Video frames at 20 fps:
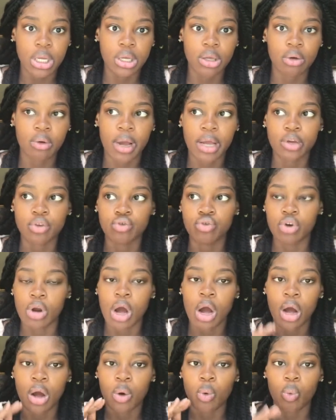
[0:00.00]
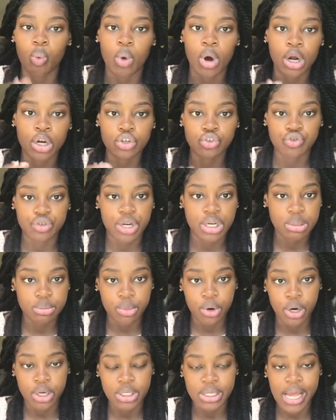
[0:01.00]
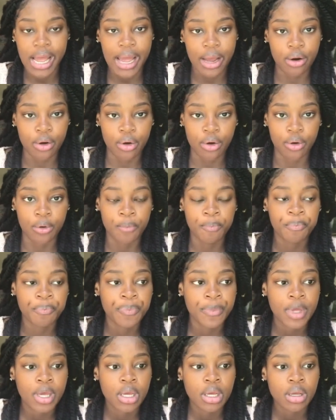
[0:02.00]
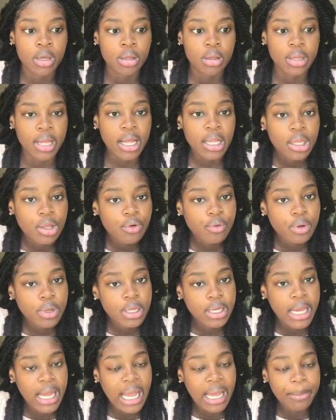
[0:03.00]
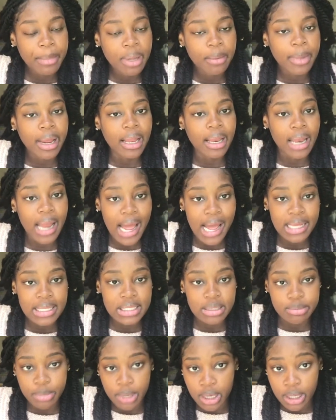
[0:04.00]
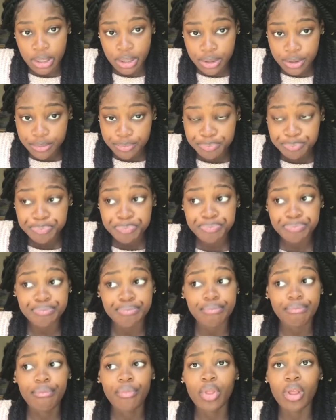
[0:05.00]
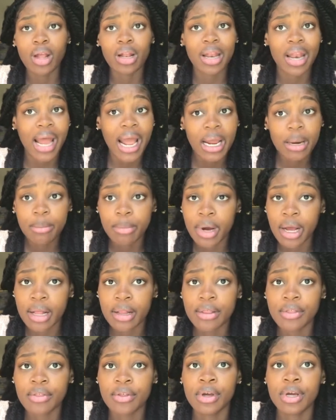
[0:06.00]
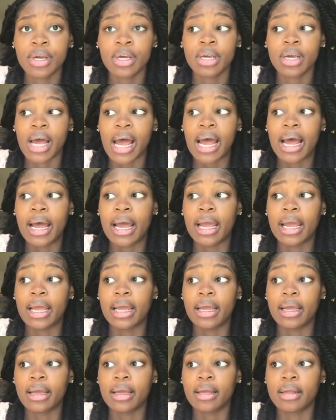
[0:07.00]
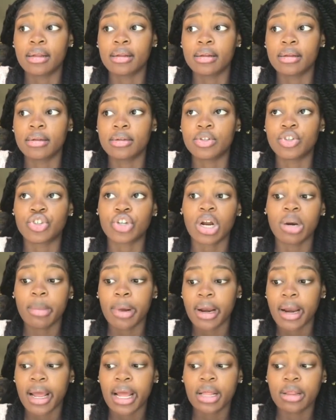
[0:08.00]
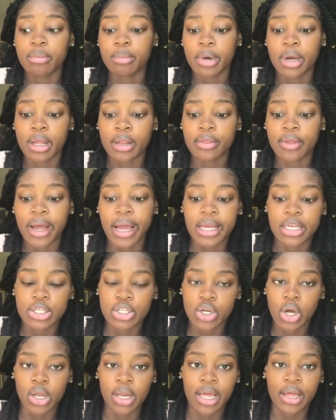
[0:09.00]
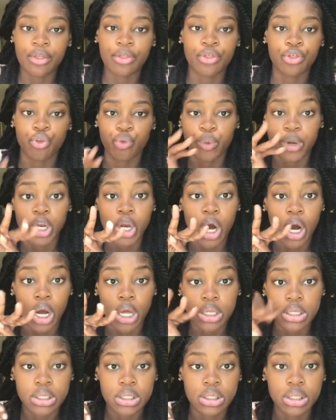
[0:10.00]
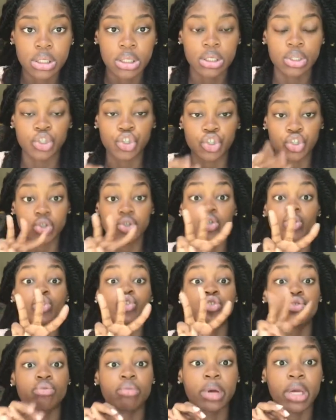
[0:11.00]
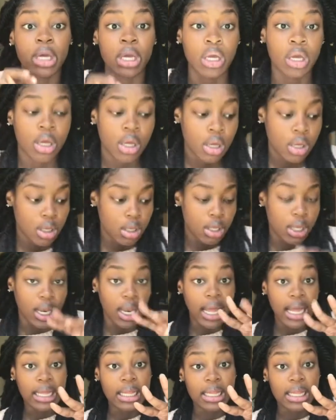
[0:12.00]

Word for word: Like yo, I do not want stretch marks at all. They literally came in my last month, nine months I started my ninth month, I saw like three dots, just three, like